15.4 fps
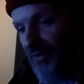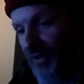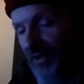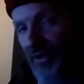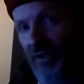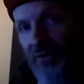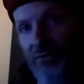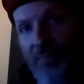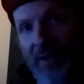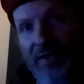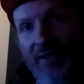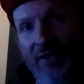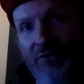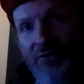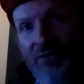Yeah, this
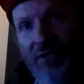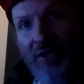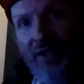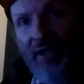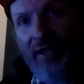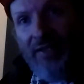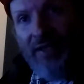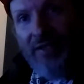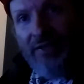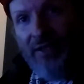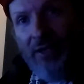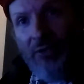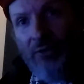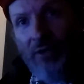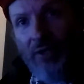band likes to kind of like
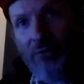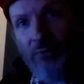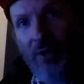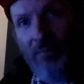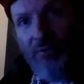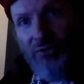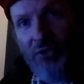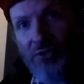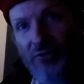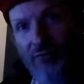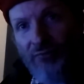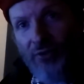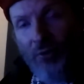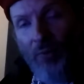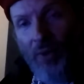layer on repetition
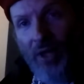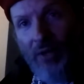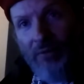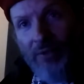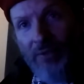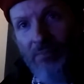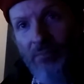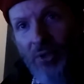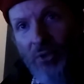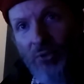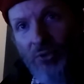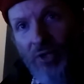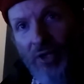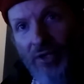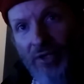for a while and
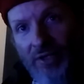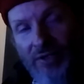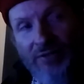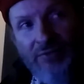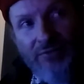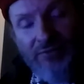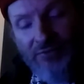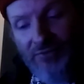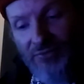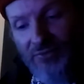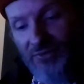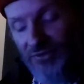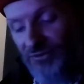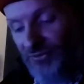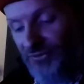build on it and
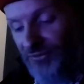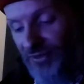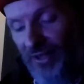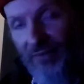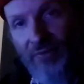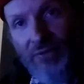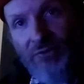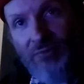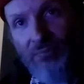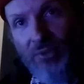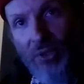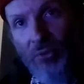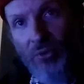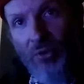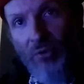just kind of
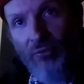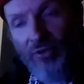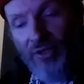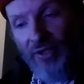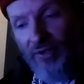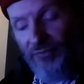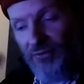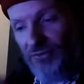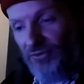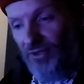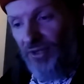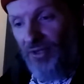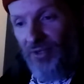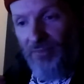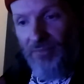explode over it after
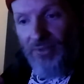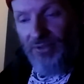time.